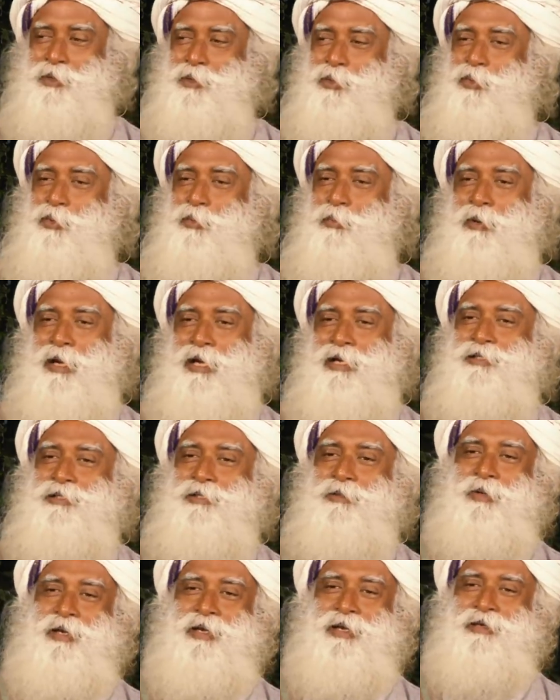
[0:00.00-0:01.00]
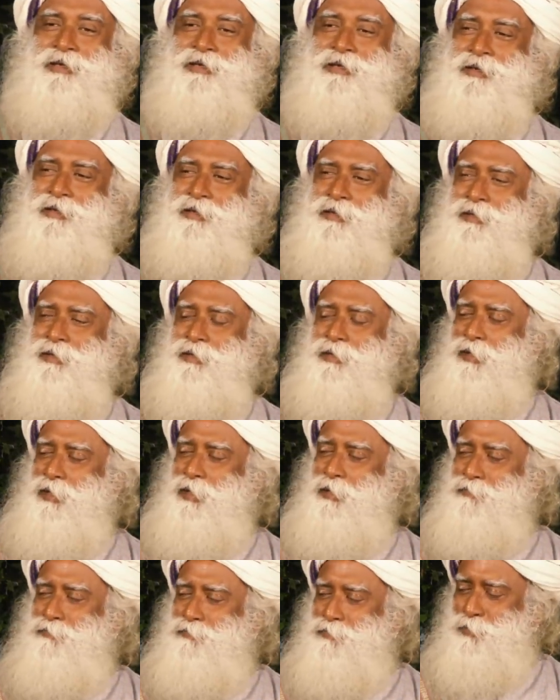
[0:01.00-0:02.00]
who passed away
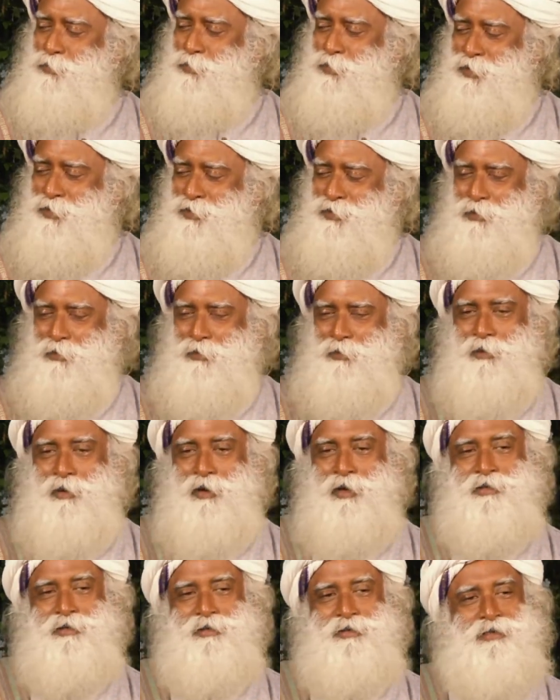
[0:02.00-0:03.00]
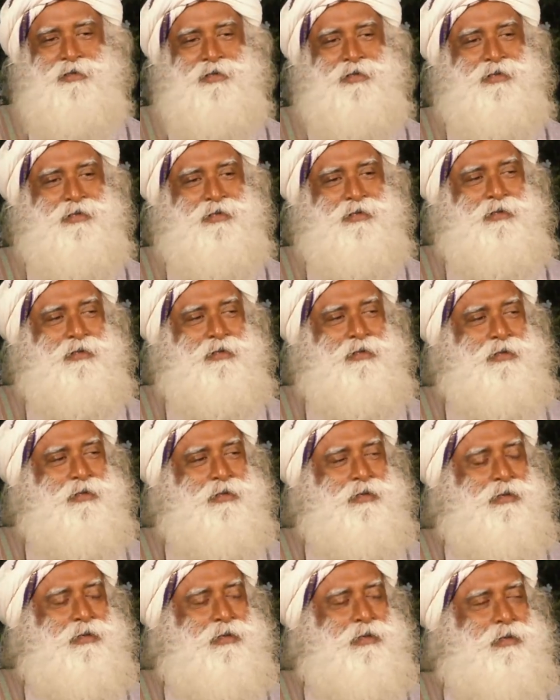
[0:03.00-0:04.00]
a few years ago at
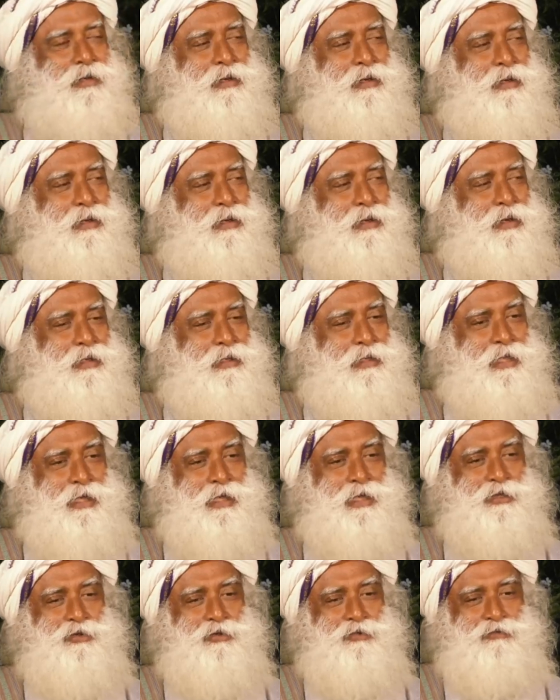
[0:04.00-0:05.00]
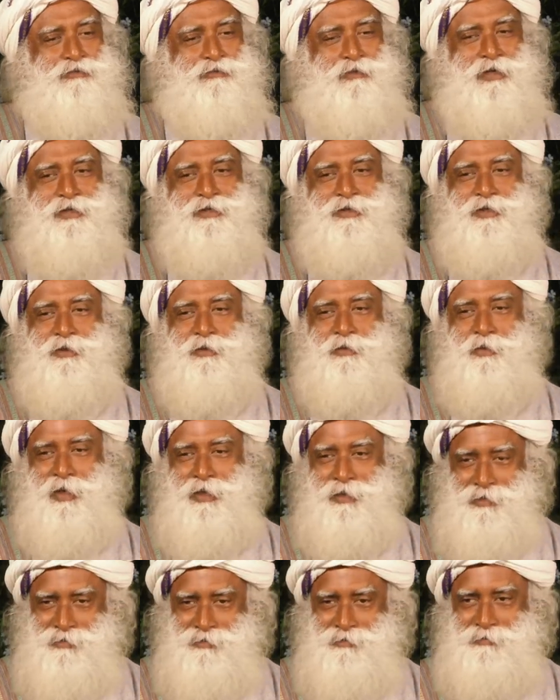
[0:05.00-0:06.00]
the age of
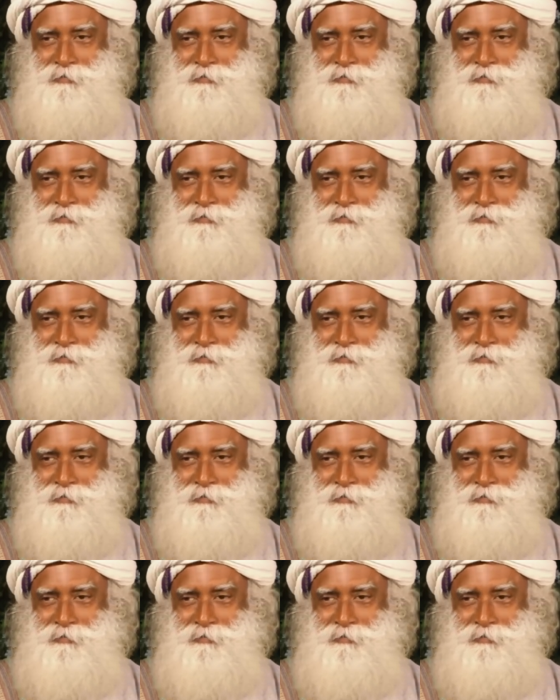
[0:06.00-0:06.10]
101.